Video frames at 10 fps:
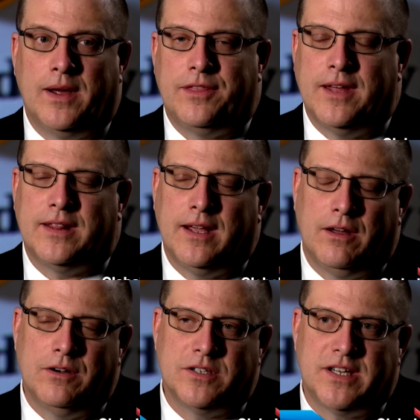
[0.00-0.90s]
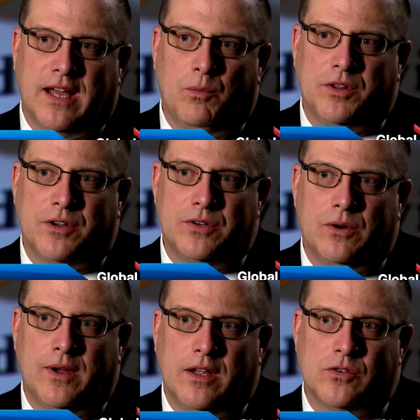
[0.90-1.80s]
I think they understand what they're
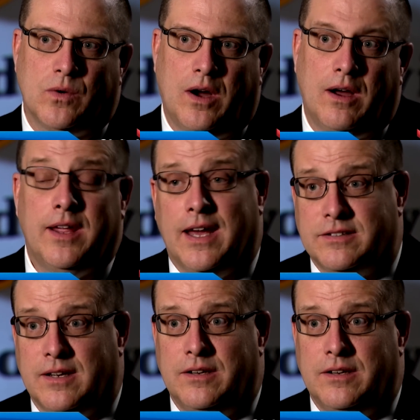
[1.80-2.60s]
doing is wrong? Yes, I